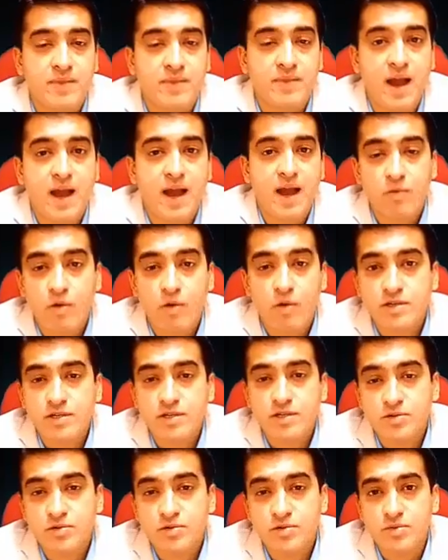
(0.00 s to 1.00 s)
I wanted
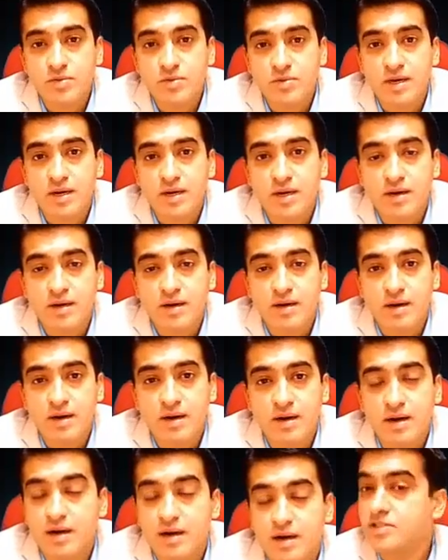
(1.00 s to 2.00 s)
to
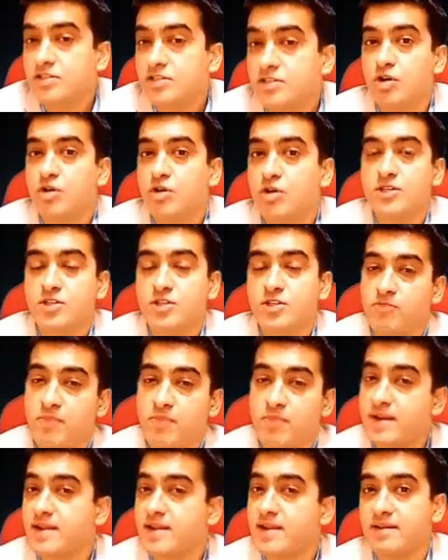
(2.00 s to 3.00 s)
earn so much of
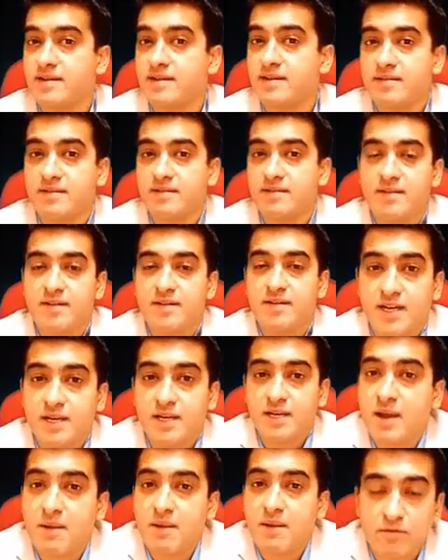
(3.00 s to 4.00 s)
money in
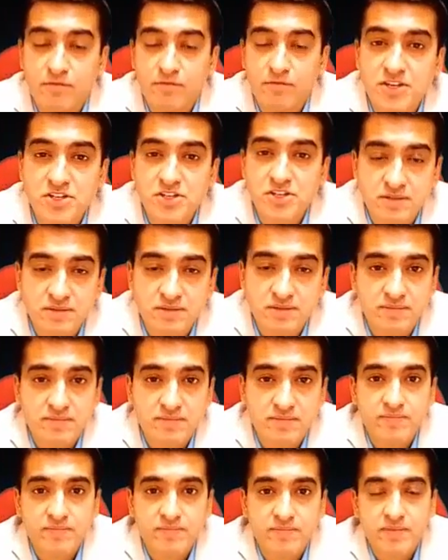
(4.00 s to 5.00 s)
my profession.
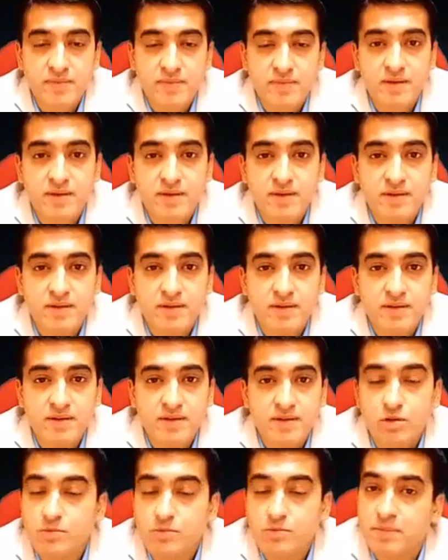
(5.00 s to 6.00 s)

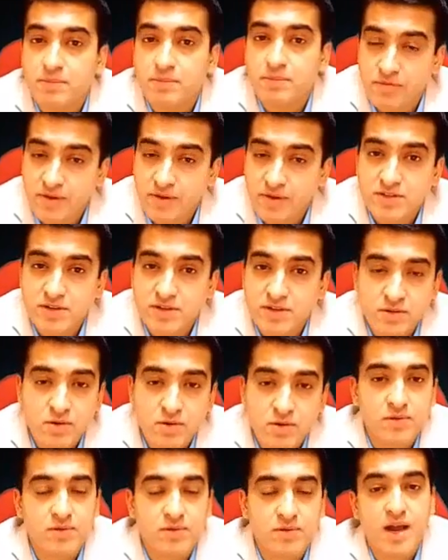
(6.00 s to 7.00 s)
Could be a professional
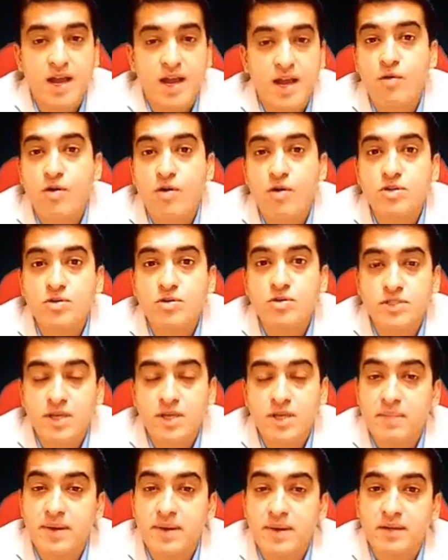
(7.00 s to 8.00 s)
goal. I want to
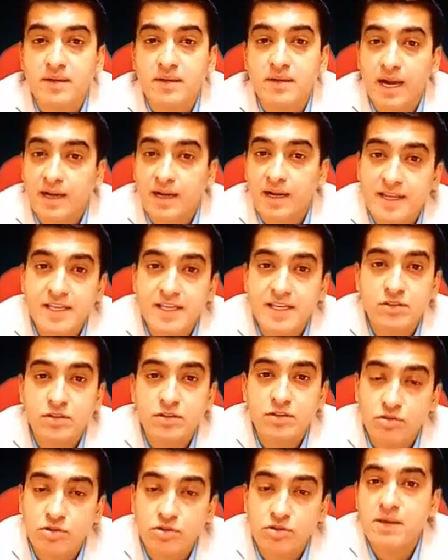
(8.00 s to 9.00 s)
submit at least
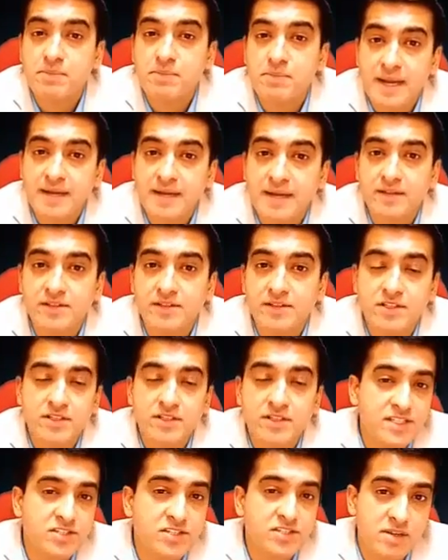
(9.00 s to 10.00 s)
3 patents in the
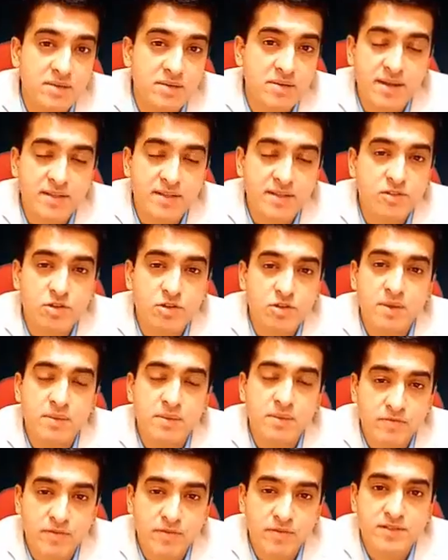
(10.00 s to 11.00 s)
next 3 months, could be a
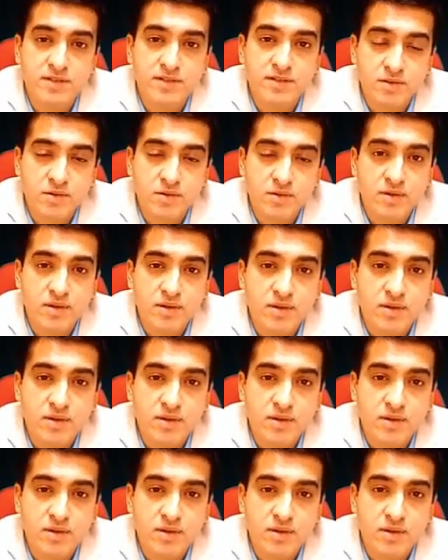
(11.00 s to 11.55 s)
professional goal.